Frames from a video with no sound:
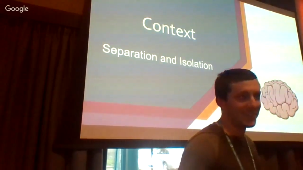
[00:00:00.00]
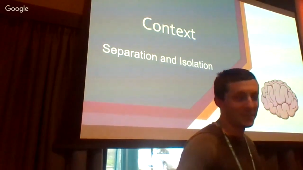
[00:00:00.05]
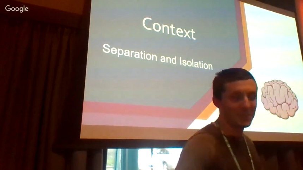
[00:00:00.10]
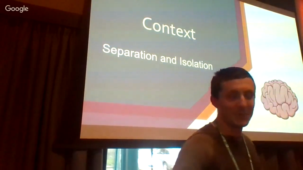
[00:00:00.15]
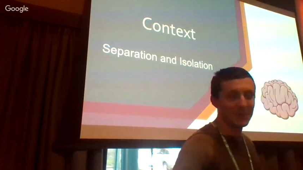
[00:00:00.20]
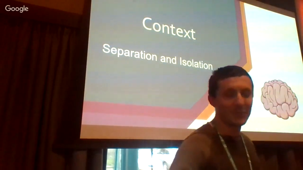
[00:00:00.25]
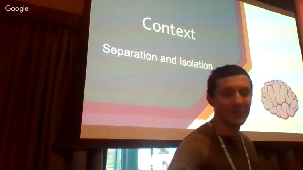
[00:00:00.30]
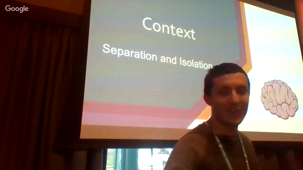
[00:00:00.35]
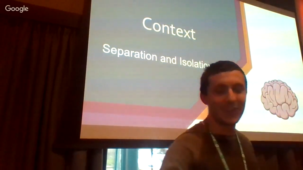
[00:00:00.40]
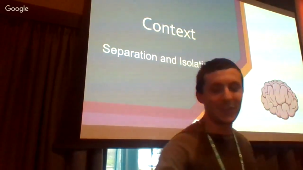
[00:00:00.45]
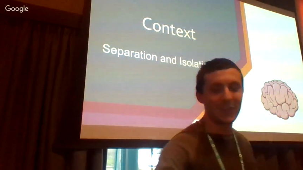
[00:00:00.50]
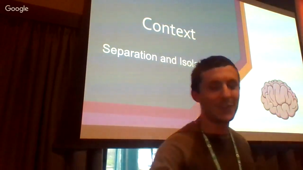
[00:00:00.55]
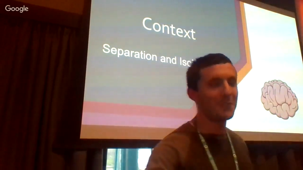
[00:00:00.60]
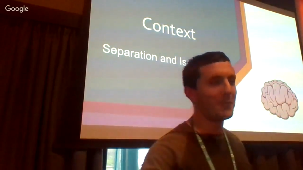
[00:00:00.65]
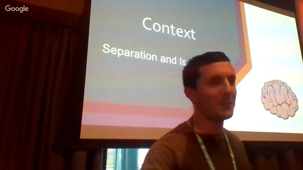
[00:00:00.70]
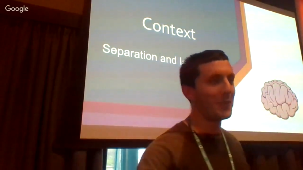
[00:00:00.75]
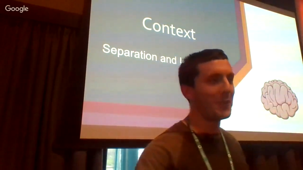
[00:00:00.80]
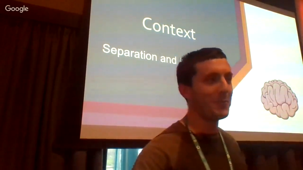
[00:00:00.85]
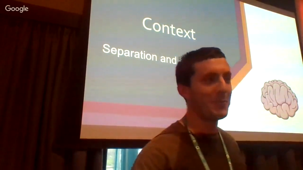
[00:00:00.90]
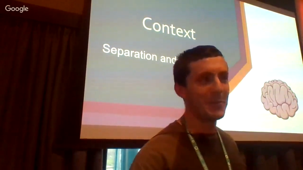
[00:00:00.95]
has been really good
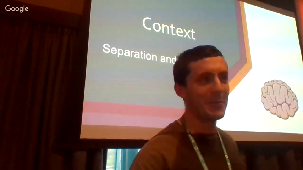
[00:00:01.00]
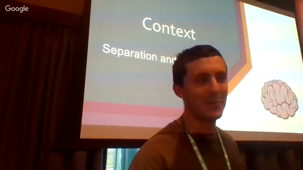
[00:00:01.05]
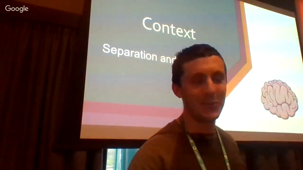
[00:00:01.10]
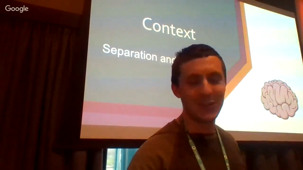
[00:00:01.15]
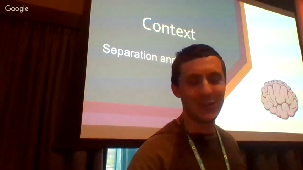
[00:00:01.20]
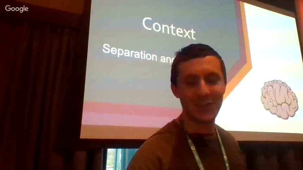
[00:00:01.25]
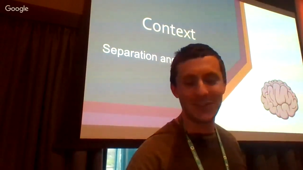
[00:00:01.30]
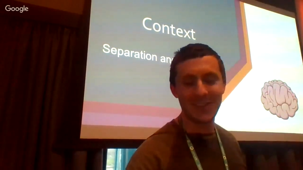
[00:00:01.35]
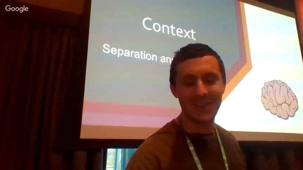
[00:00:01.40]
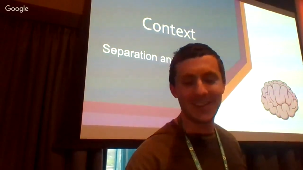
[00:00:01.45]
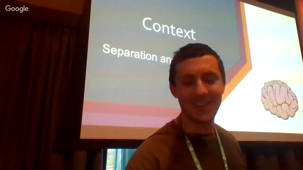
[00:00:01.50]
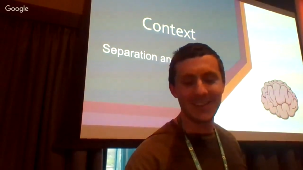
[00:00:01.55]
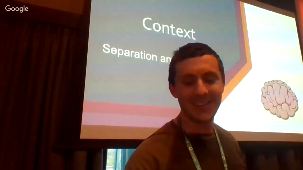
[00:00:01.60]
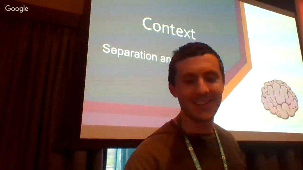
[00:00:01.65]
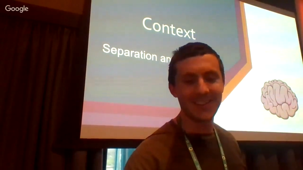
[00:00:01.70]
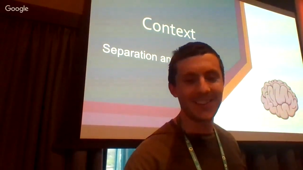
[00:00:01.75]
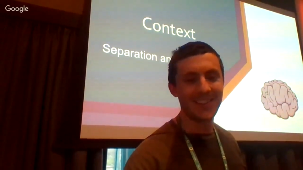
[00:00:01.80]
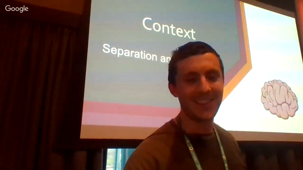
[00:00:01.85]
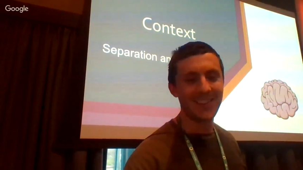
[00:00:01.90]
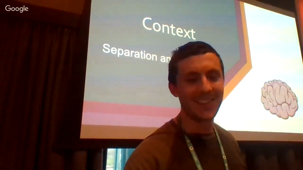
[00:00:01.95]
if 2 people knew that.
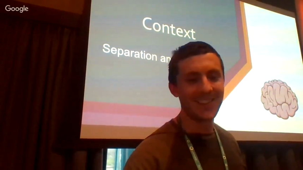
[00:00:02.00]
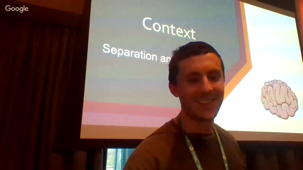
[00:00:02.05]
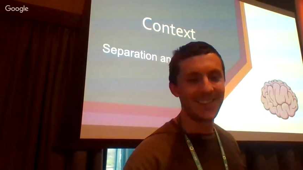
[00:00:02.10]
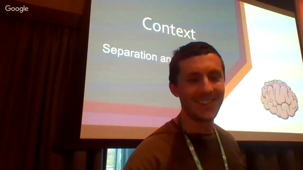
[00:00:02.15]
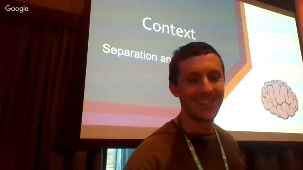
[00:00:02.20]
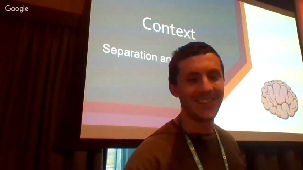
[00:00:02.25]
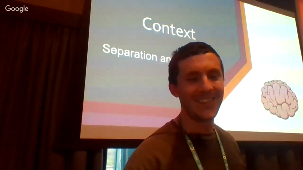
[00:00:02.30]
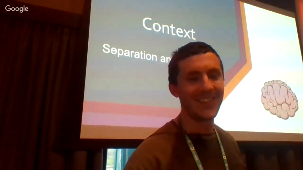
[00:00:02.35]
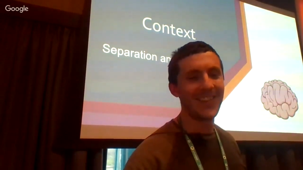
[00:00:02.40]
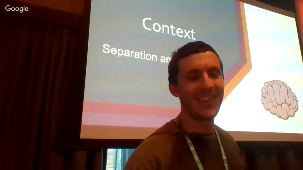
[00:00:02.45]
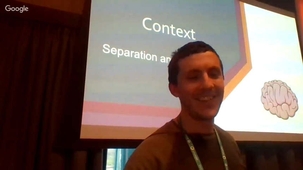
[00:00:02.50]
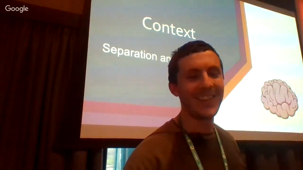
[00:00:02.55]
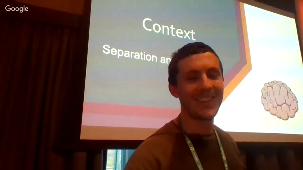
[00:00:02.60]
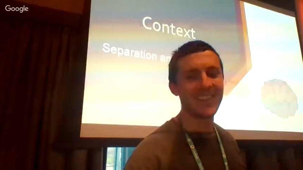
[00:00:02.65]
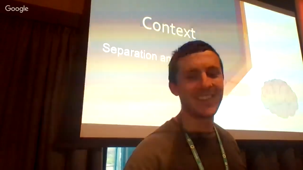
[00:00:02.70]
All right.